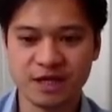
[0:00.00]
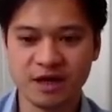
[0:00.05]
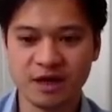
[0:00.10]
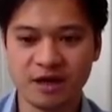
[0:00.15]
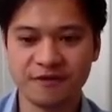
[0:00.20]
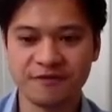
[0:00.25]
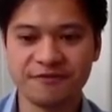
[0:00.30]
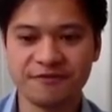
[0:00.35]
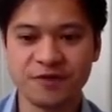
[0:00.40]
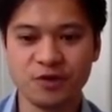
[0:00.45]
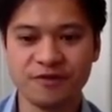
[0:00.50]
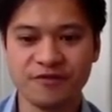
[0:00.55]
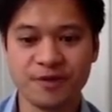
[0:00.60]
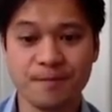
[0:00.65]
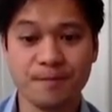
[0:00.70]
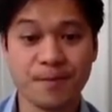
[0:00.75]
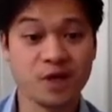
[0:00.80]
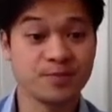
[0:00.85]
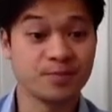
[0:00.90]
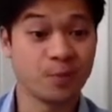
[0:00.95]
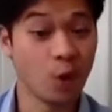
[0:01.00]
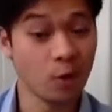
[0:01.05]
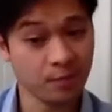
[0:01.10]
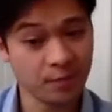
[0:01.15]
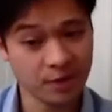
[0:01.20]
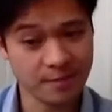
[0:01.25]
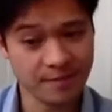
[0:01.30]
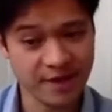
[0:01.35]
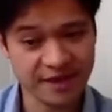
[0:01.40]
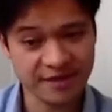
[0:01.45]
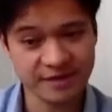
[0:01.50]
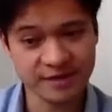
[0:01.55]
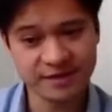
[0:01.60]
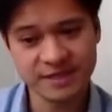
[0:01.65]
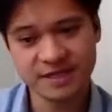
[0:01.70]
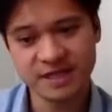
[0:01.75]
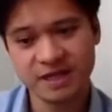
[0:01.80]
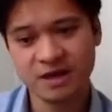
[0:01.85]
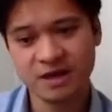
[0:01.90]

a few of the most popular methods